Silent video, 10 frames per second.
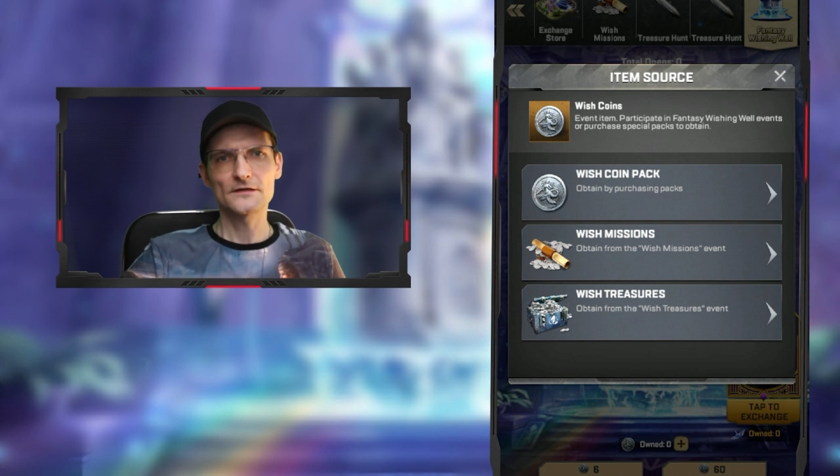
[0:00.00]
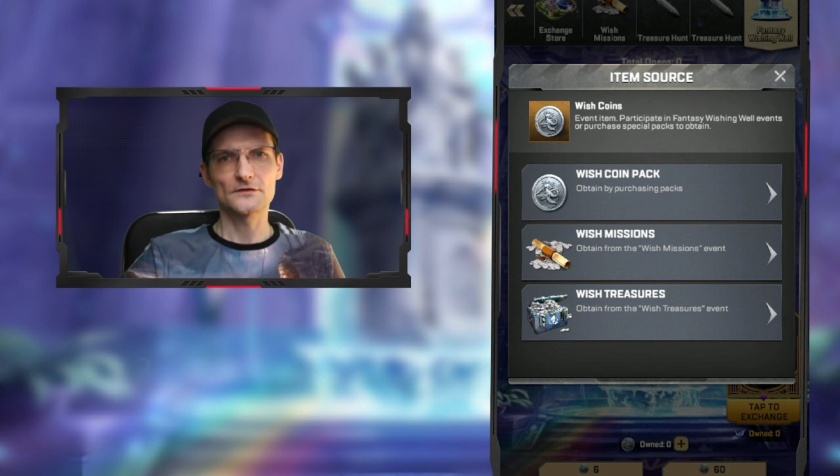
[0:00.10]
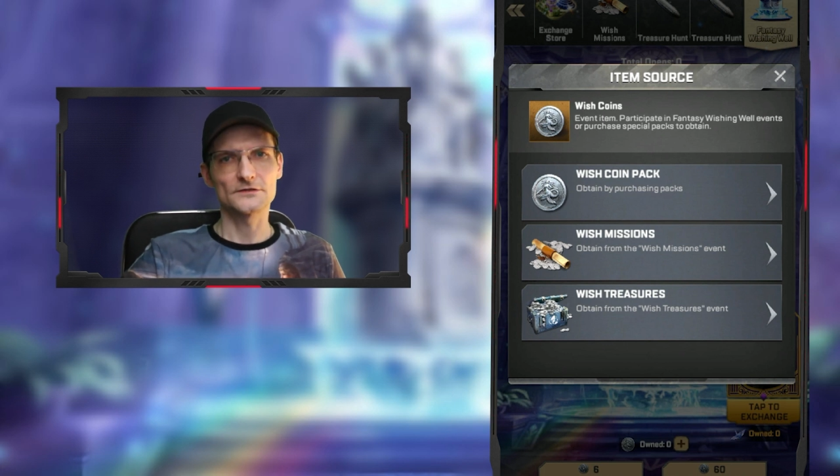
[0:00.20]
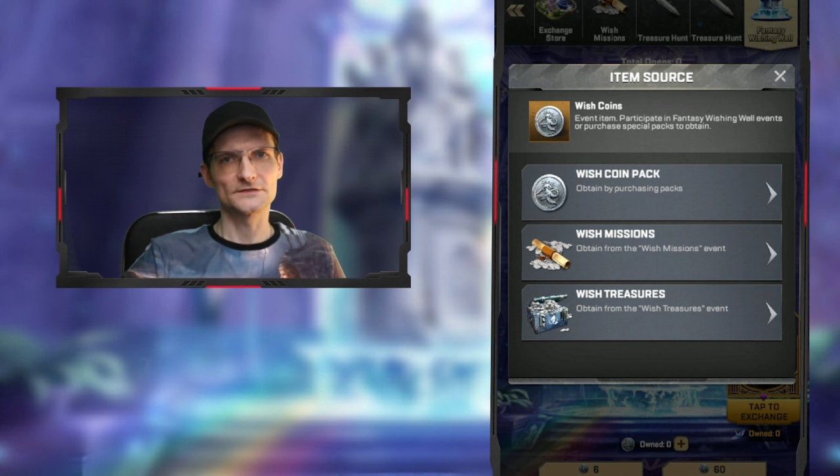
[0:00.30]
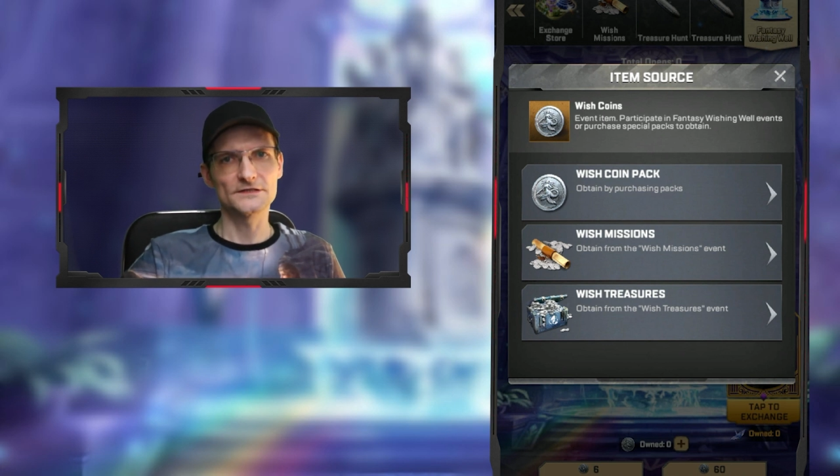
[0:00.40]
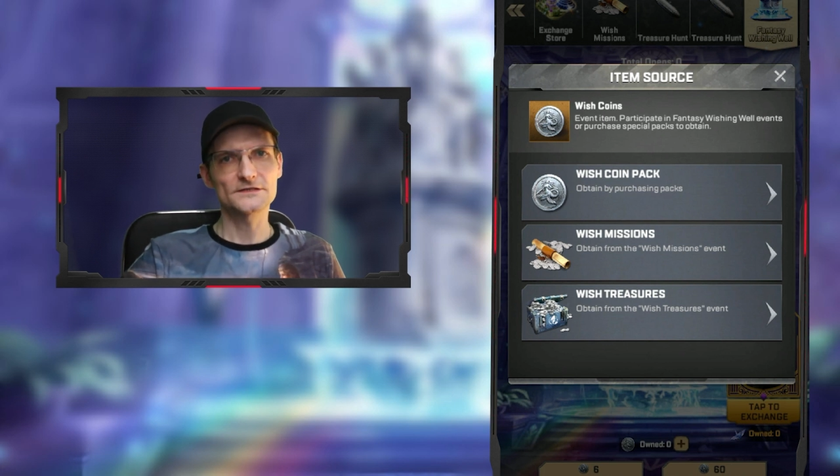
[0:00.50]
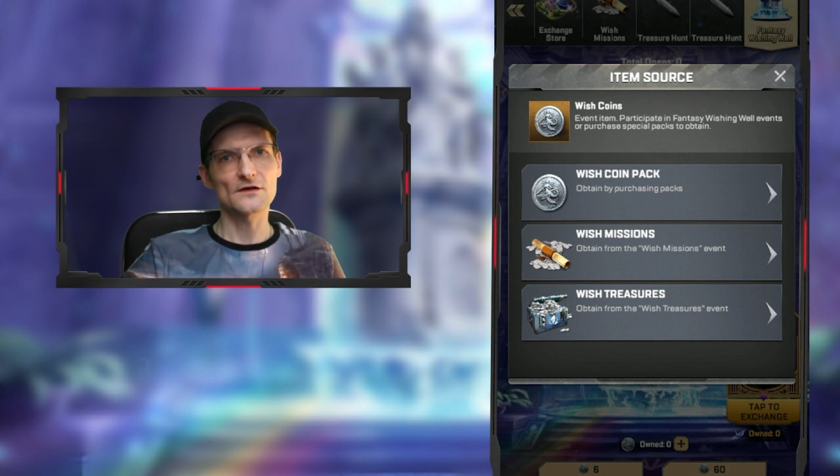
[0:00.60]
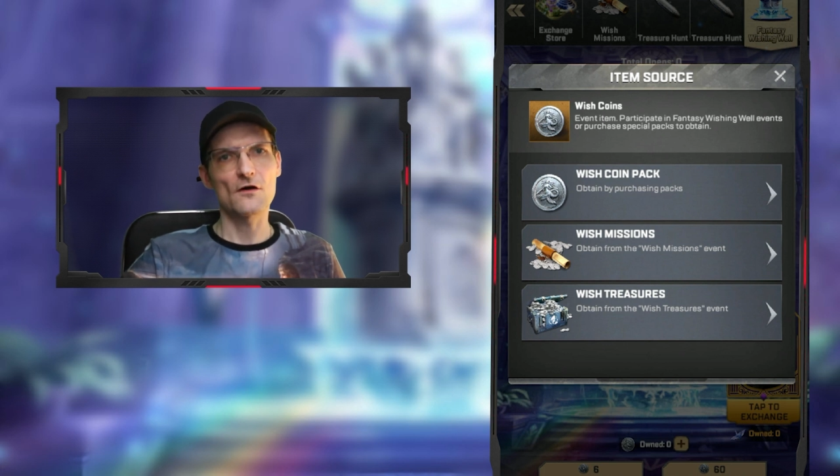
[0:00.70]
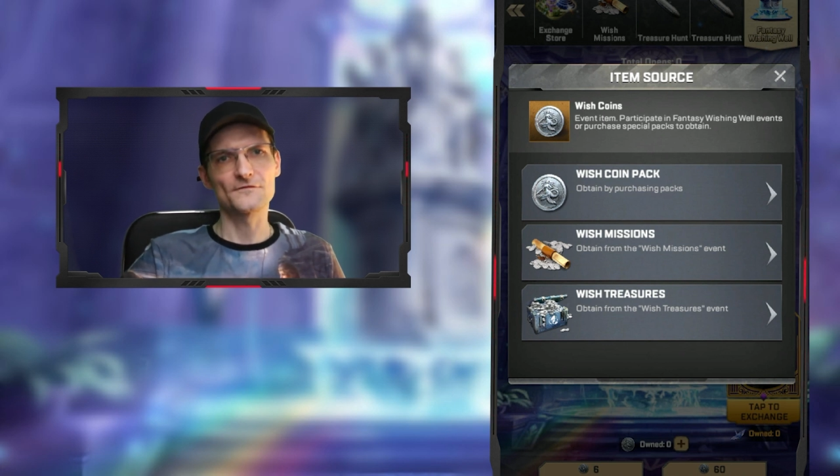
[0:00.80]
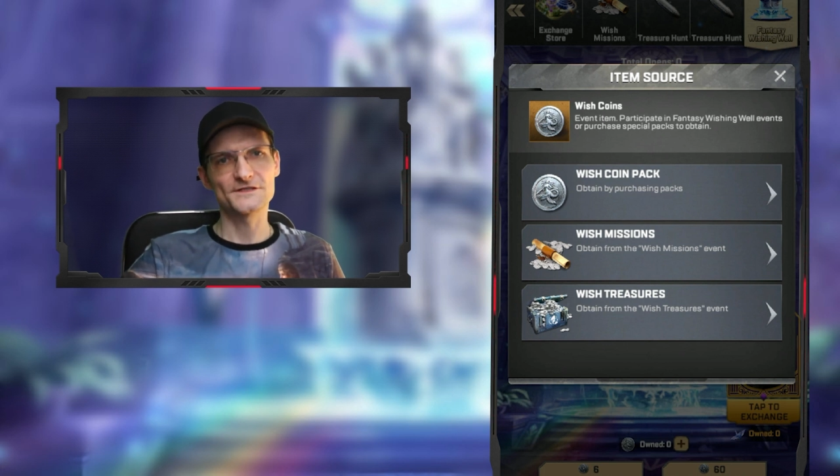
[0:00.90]
consists
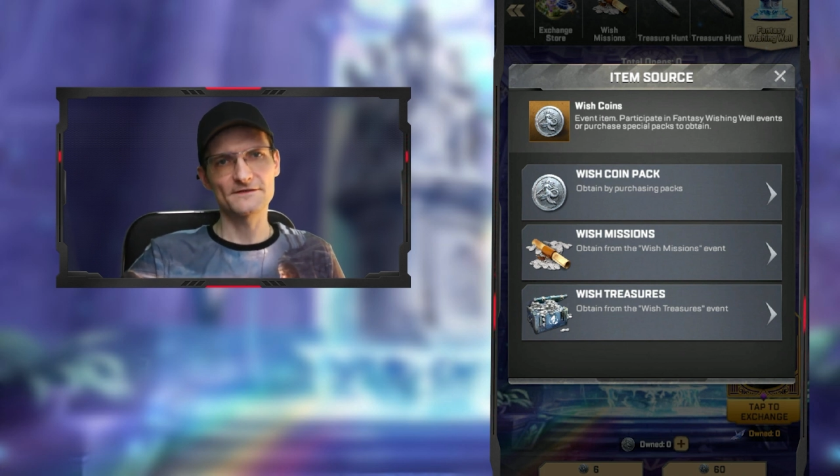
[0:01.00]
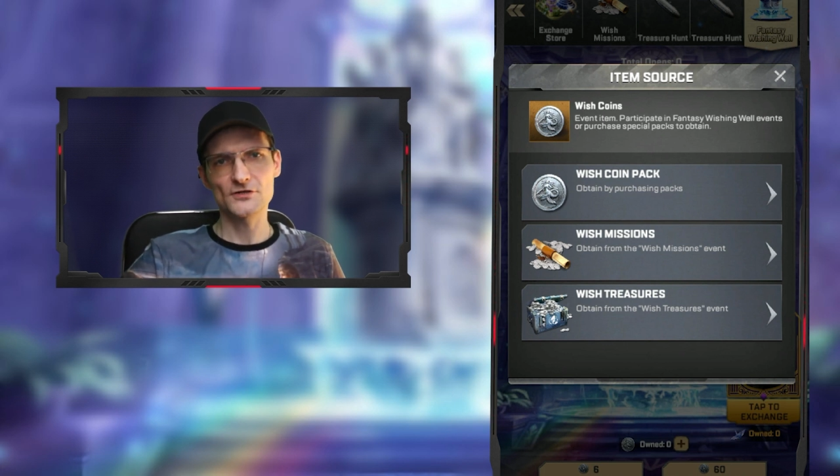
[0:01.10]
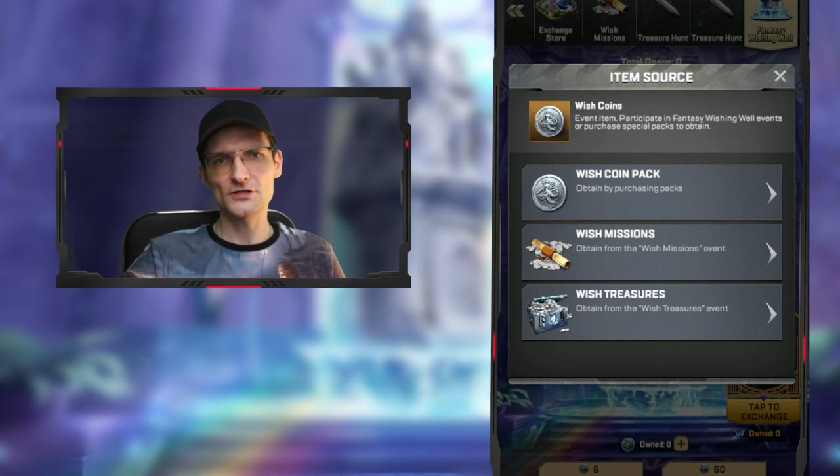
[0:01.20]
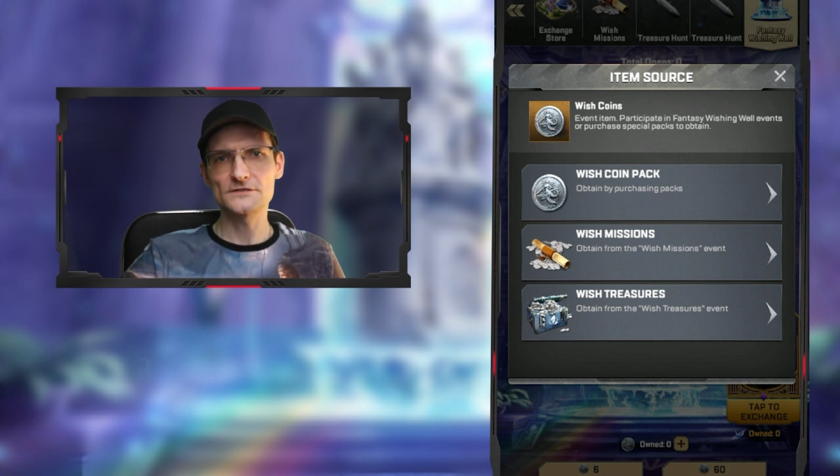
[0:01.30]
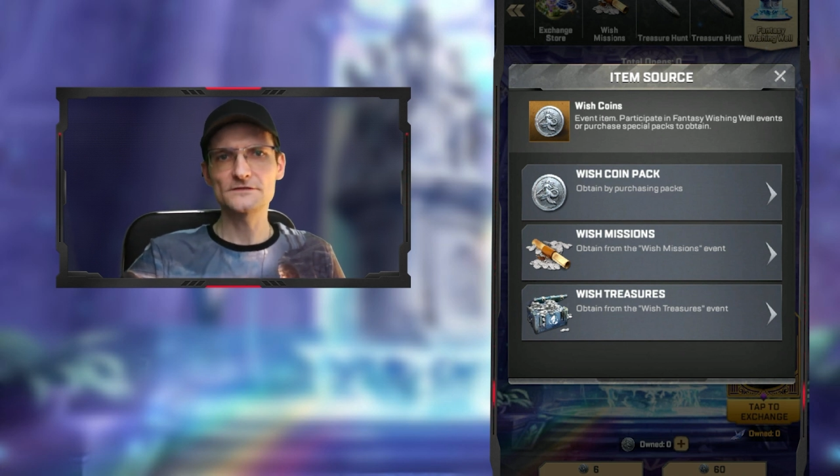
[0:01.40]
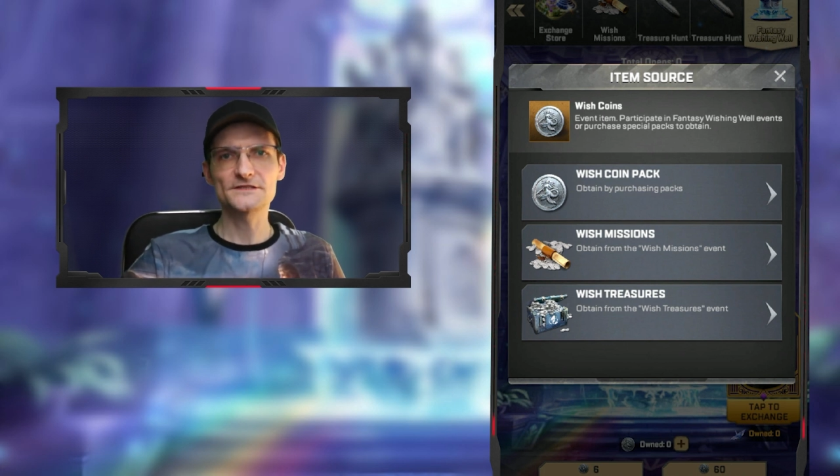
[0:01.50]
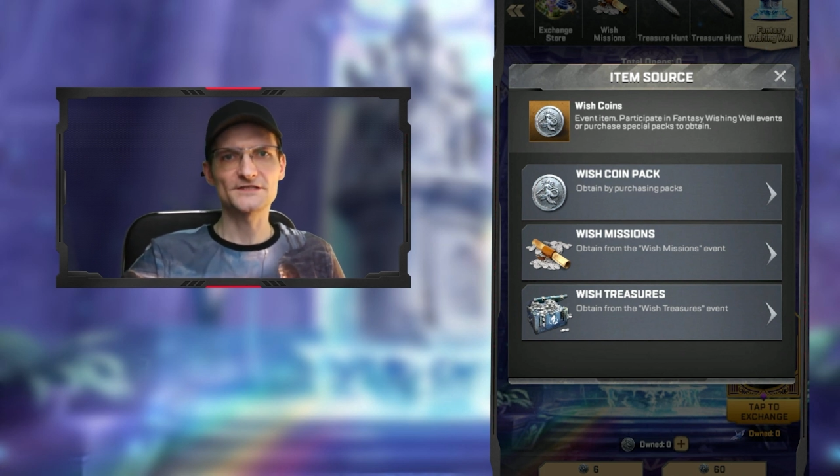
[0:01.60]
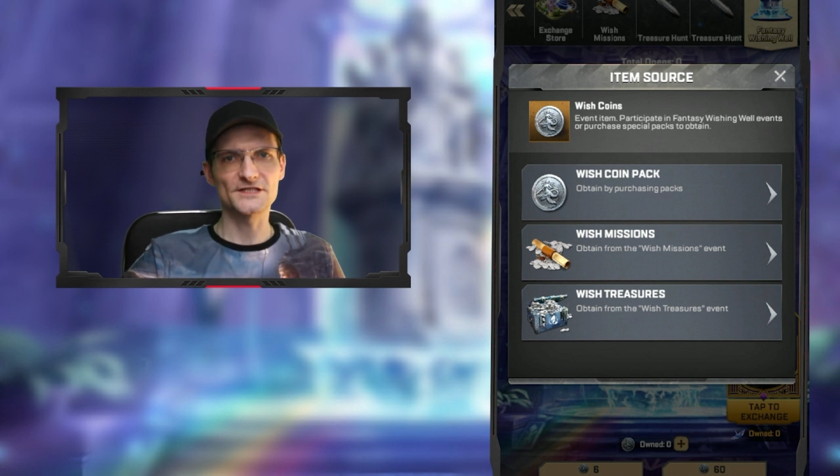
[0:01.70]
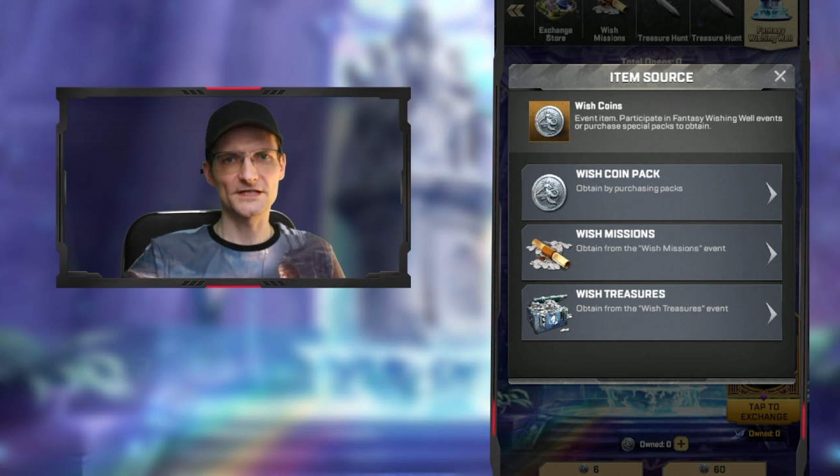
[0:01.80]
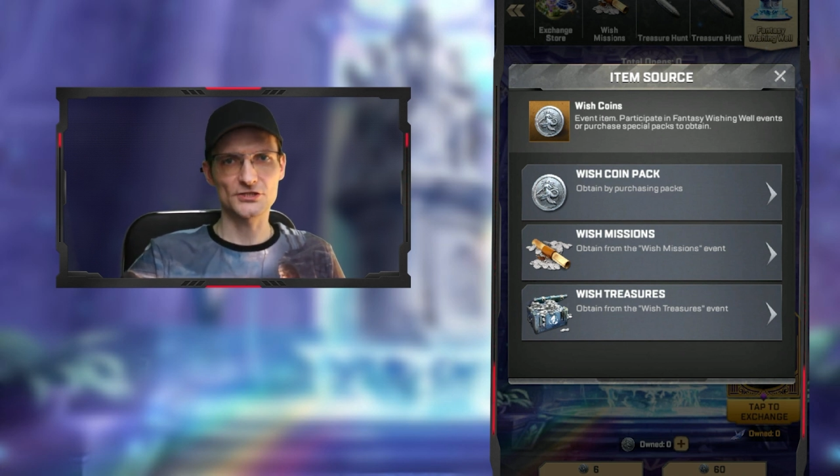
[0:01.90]
of several
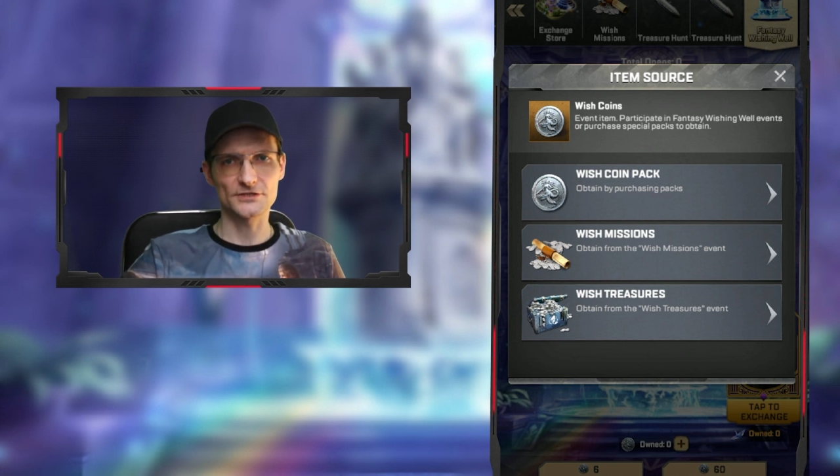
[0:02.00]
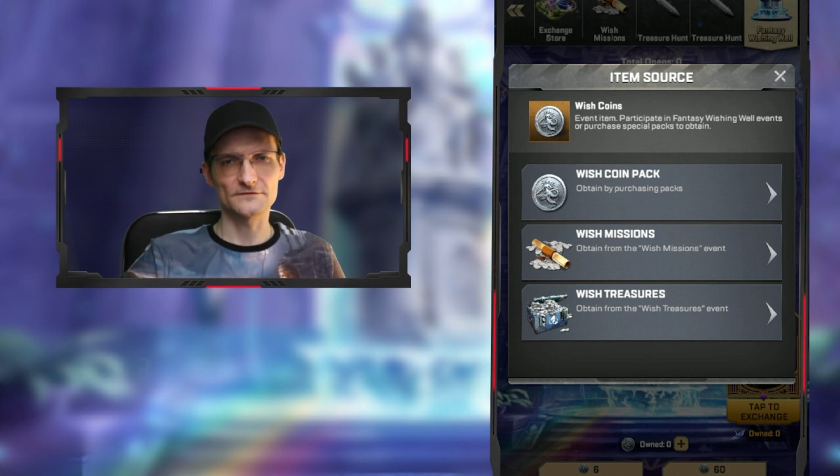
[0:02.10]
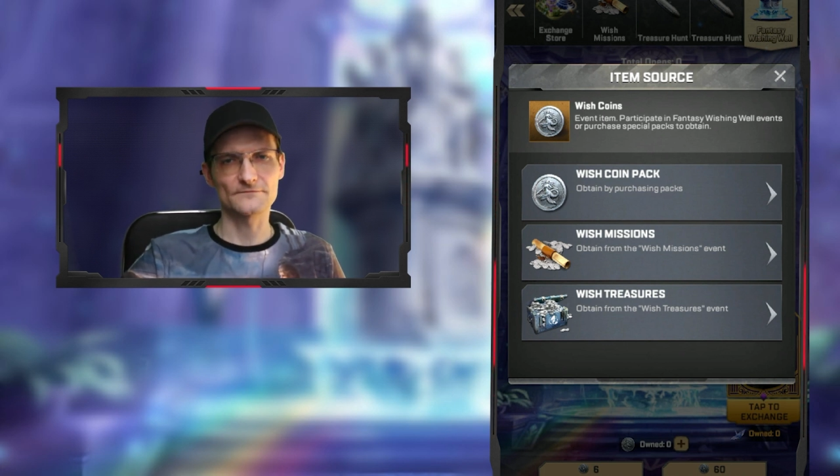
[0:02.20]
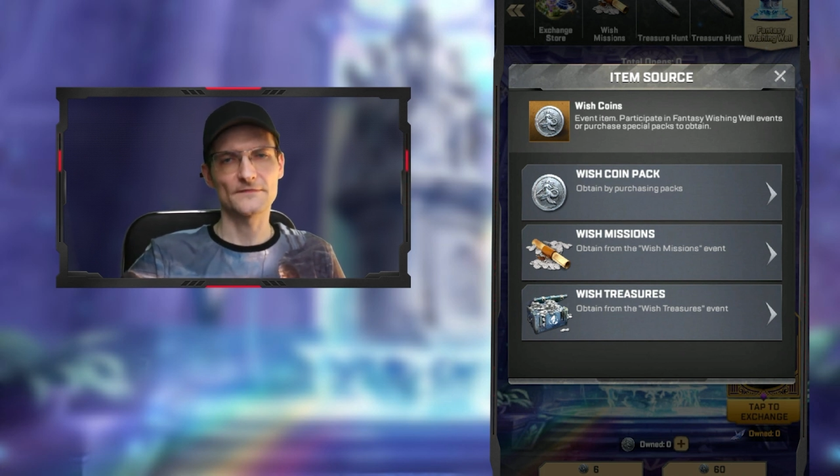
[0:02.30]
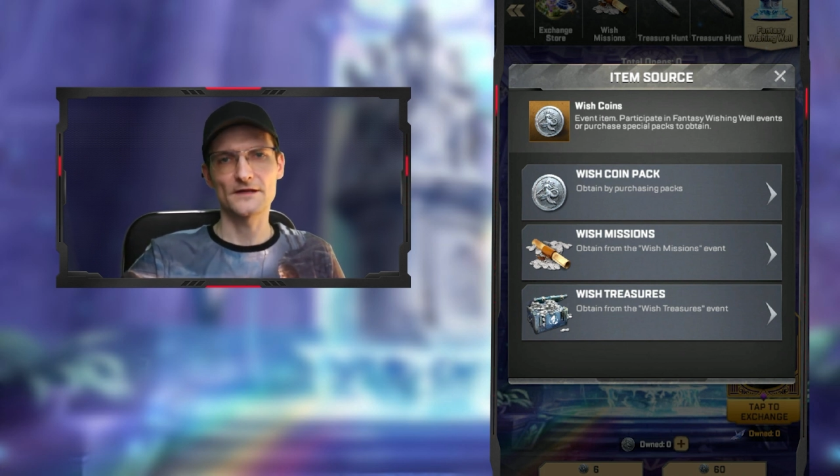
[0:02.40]
sections,